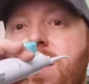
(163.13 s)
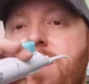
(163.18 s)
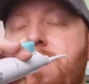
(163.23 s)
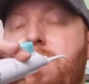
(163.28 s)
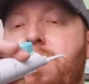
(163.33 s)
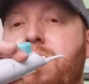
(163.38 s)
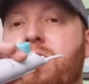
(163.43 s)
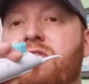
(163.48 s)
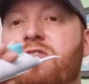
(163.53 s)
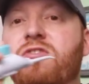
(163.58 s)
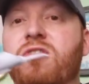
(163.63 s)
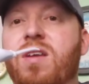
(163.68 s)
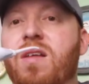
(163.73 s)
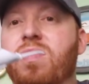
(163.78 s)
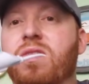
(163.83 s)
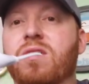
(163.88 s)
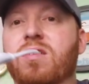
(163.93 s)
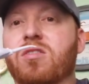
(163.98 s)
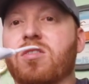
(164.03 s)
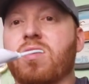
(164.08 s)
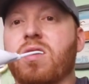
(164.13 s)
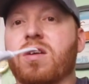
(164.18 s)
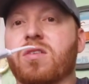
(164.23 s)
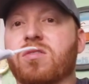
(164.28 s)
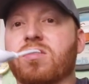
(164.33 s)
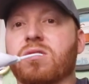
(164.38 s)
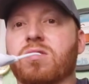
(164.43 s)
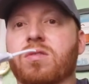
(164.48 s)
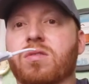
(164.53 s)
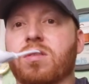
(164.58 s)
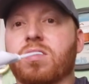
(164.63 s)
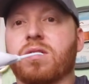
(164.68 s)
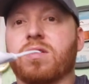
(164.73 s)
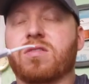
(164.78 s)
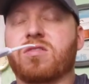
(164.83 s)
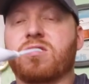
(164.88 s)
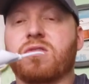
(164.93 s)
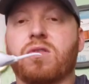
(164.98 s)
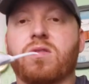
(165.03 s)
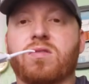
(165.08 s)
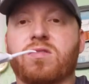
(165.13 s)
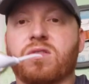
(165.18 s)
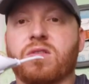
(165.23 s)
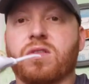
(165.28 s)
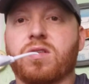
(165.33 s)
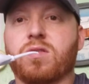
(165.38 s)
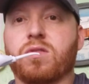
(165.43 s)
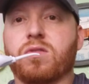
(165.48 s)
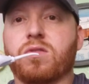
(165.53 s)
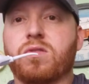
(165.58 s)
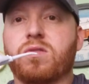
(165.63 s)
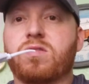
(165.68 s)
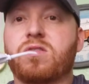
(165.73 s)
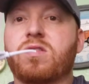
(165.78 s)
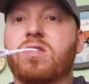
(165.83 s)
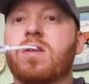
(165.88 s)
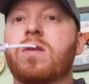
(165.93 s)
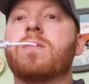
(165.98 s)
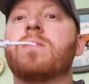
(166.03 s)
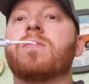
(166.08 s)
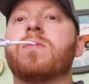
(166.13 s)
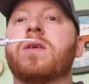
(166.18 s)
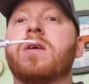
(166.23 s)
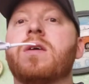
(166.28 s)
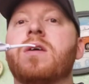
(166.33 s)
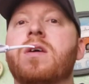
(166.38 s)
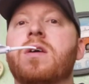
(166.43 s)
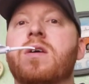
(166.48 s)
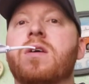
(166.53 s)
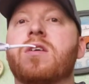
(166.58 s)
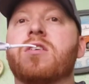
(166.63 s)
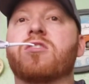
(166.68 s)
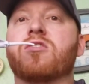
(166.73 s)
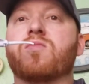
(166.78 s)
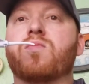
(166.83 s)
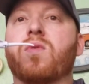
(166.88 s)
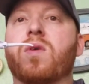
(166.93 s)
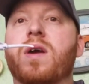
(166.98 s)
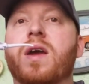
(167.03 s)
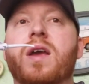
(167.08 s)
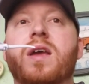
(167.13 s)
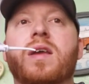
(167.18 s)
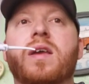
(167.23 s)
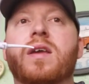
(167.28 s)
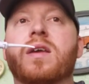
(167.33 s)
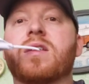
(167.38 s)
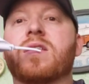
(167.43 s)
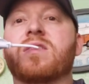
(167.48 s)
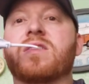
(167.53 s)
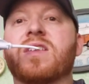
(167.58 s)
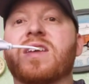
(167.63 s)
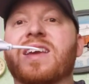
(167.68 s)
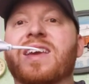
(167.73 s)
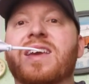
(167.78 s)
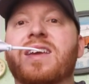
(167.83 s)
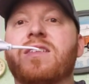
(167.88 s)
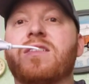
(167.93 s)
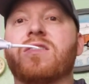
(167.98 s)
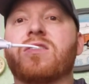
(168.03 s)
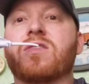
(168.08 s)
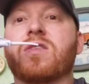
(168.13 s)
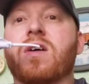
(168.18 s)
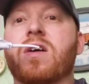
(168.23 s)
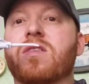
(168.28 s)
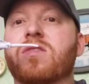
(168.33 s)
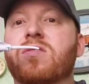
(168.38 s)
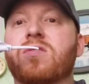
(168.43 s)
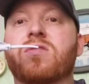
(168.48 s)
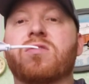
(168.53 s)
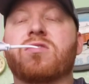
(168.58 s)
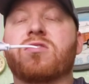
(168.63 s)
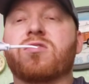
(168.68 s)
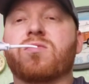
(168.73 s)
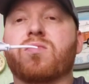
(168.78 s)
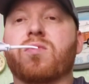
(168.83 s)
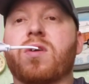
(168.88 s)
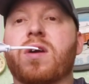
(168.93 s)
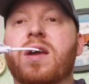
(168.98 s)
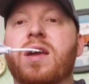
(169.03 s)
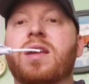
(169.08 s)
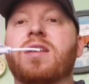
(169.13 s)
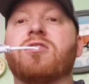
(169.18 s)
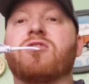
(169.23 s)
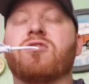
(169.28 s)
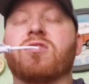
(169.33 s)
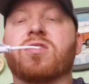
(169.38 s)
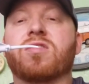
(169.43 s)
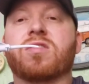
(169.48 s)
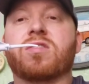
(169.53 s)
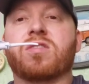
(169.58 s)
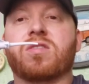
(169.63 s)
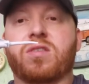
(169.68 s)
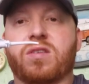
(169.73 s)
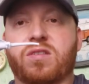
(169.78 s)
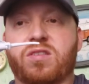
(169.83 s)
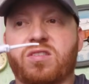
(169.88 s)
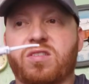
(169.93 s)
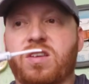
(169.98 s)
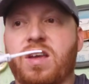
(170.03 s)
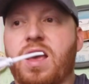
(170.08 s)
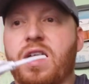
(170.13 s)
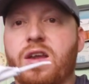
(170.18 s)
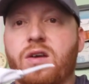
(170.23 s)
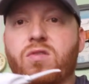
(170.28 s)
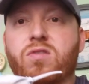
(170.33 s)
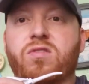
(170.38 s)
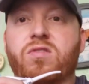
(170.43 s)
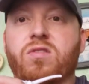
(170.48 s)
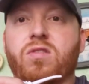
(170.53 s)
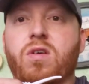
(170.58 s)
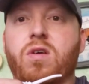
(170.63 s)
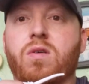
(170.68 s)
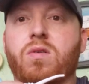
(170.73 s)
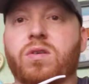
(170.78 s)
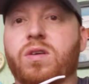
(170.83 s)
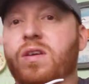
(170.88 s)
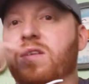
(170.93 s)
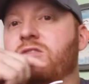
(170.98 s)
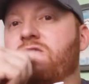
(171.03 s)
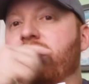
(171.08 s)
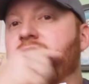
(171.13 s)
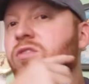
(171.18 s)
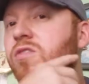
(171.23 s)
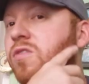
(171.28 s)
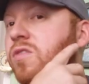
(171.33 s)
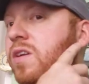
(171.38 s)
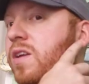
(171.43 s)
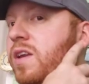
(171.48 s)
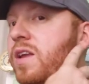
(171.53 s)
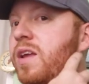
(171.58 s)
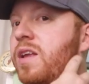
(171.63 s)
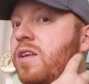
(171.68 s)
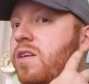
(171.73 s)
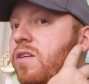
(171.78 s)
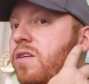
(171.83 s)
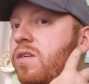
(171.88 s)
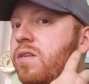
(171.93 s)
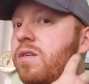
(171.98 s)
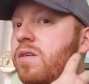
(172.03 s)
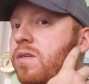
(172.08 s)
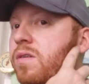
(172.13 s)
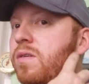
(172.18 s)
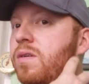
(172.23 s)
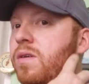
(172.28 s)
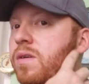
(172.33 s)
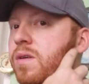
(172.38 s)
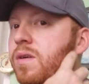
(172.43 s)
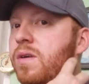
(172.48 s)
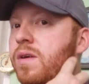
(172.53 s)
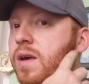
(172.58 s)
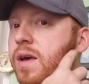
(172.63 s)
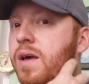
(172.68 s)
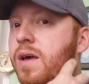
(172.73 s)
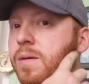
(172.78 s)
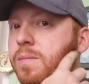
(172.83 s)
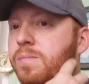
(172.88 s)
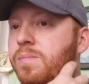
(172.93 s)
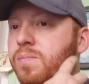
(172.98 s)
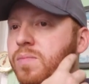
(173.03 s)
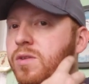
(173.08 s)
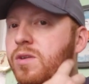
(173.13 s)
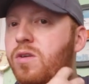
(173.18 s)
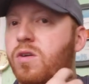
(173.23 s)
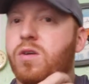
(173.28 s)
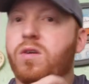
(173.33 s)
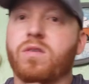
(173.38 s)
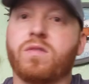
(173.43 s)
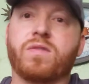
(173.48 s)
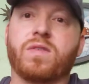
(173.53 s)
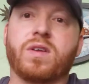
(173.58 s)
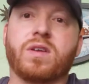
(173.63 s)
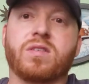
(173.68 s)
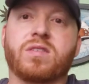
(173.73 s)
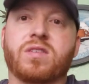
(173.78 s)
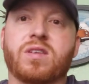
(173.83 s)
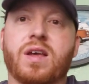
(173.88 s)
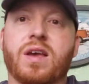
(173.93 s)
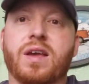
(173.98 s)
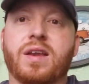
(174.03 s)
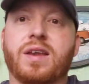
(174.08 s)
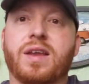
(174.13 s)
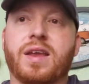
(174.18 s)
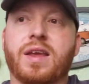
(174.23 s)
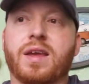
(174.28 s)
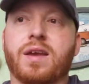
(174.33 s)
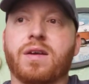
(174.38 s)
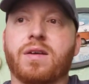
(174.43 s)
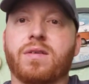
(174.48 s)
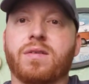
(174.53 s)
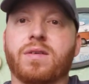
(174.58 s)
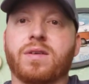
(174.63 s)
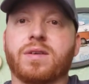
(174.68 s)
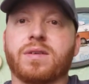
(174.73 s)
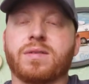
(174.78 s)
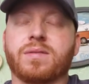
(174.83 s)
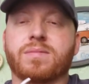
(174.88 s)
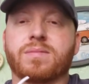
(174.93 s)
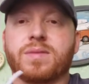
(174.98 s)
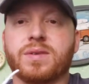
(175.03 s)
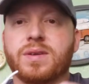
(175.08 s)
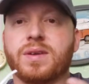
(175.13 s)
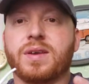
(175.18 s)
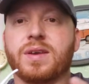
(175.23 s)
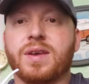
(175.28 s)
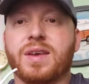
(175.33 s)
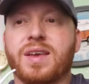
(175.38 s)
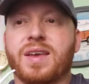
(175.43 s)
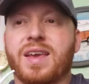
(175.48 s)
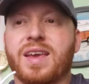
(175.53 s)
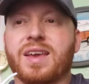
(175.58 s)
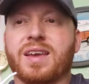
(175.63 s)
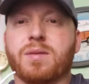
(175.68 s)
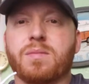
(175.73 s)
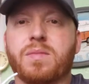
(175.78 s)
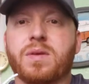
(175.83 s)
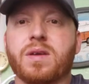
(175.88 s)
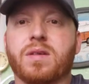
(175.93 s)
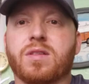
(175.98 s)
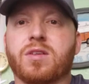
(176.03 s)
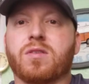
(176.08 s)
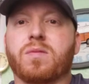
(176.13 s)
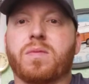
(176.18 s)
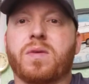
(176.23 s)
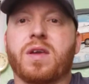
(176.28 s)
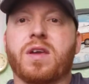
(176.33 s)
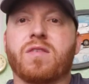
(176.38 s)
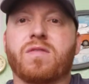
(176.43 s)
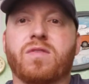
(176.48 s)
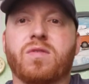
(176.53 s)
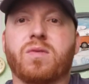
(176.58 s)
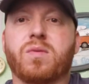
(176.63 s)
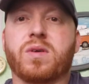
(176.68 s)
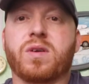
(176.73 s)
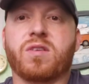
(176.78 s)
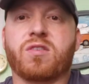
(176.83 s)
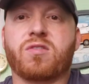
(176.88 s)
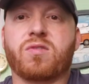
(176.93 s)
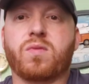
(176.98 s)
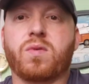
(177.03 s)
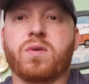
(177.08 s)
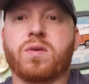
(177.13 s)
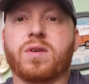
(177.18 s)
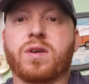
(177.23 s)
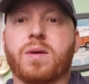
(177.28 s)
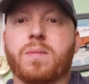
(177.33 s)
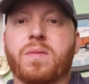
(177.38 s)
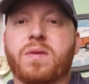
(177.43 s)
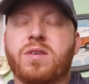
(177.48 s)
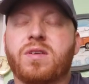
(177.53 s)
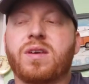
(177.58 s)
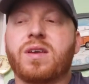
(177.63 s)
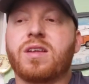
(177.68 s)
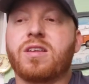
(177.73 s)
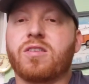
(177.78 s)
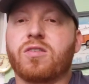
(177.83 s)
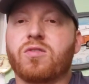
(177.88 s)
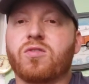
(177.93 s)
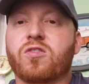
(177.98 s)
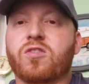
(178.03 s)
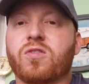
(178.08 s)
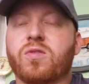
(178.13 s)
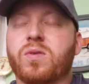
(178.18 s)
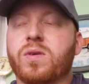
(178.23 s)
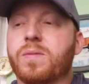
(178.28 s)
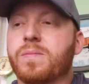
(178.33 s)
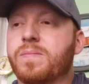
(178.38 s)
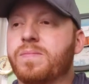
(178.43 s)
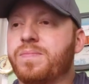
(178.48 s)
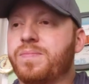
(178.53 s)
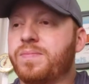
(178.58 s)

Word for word: and push, get the, tonsil, the stones a little loose, spray, stick in your tonsil, spray, just start out slow because you can hit your um, nerve inside here and it can be a little painful when it's swollen up, but you get used to it